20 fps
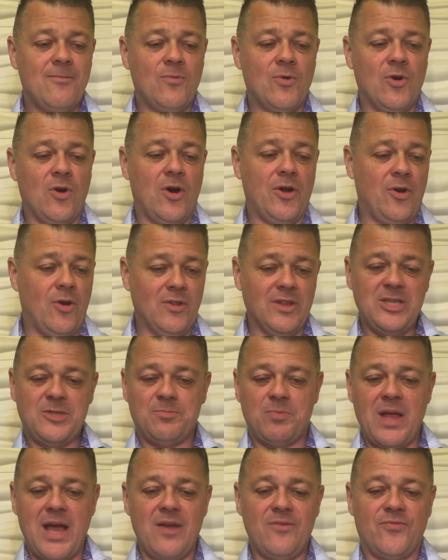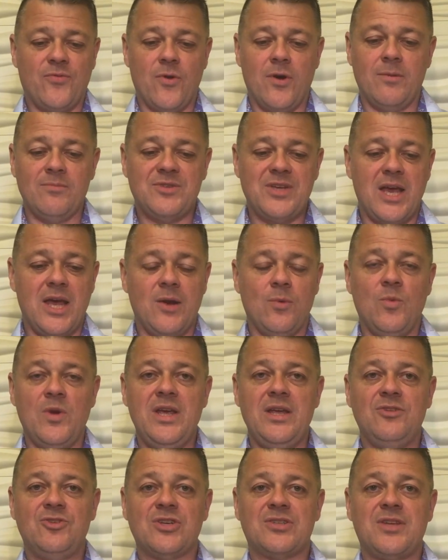We're on all these platforms, and
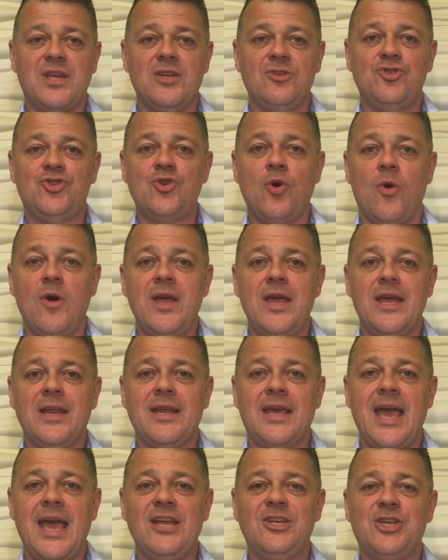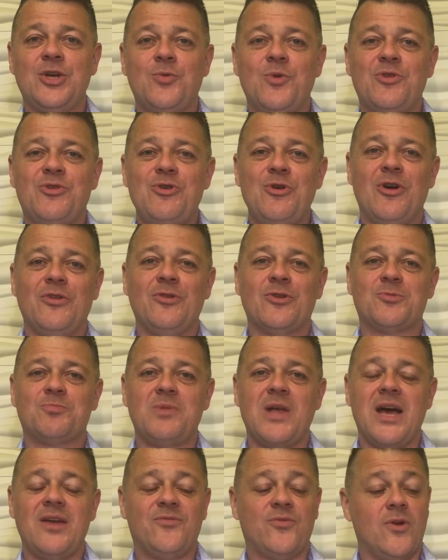we just enjoy engaging with you on those
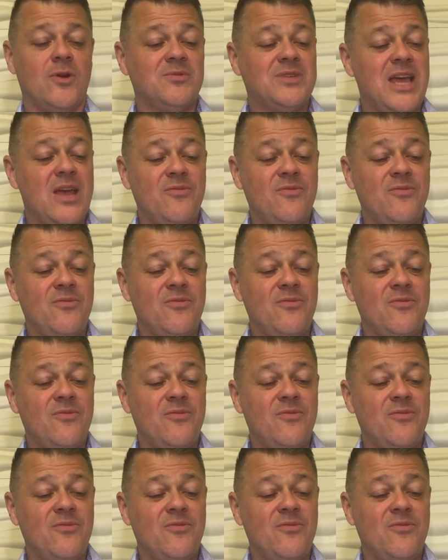platforms.